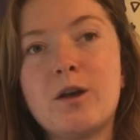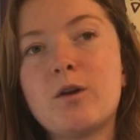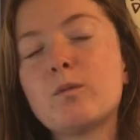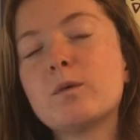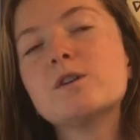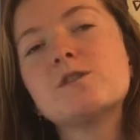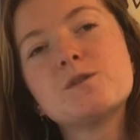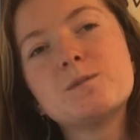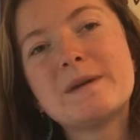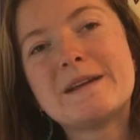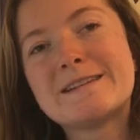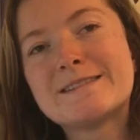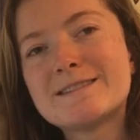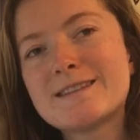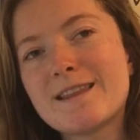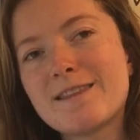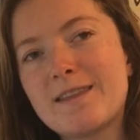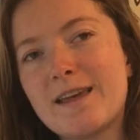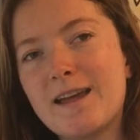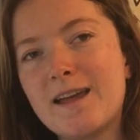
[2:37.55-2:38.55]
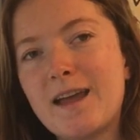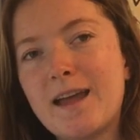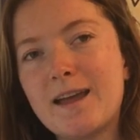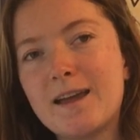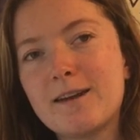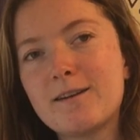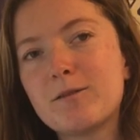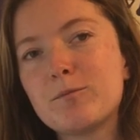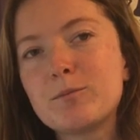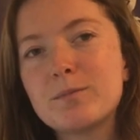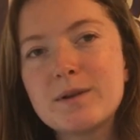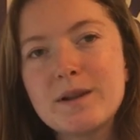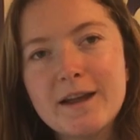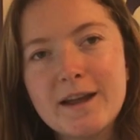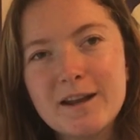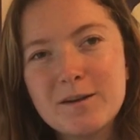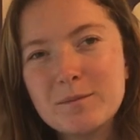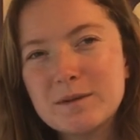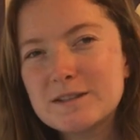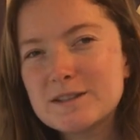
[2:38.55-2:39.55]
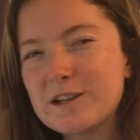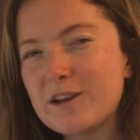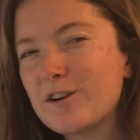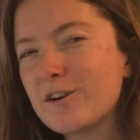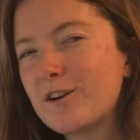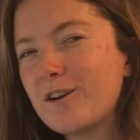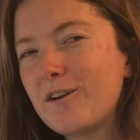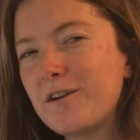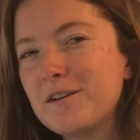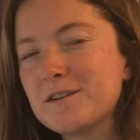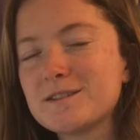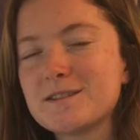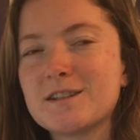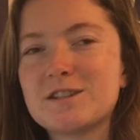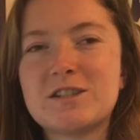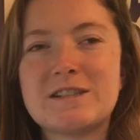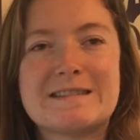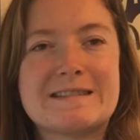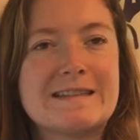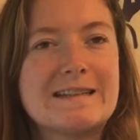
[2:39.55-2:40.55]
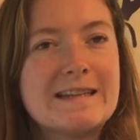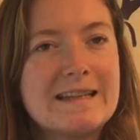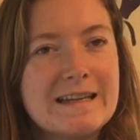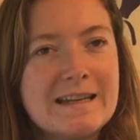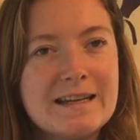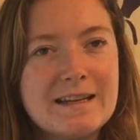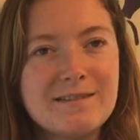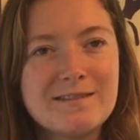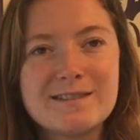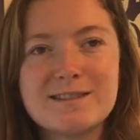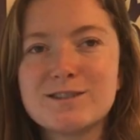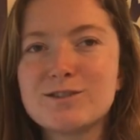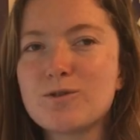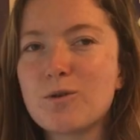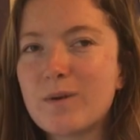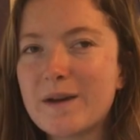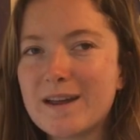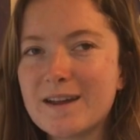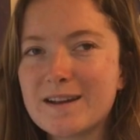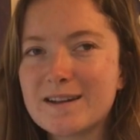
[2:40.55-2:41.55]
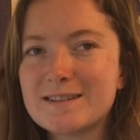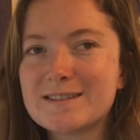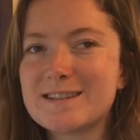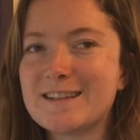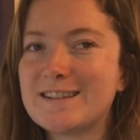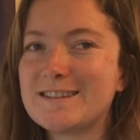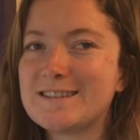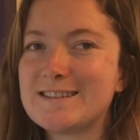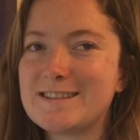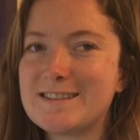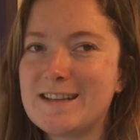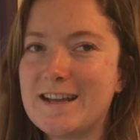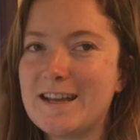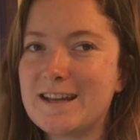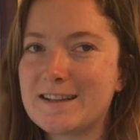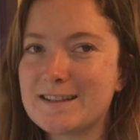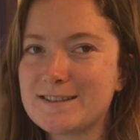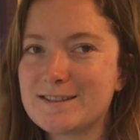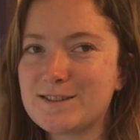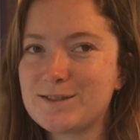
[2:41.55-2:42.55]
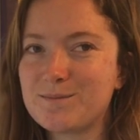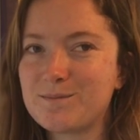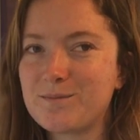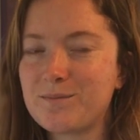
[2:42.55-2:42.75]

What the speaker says: which means that they ate plant material such as leaves, twigs, and sticks.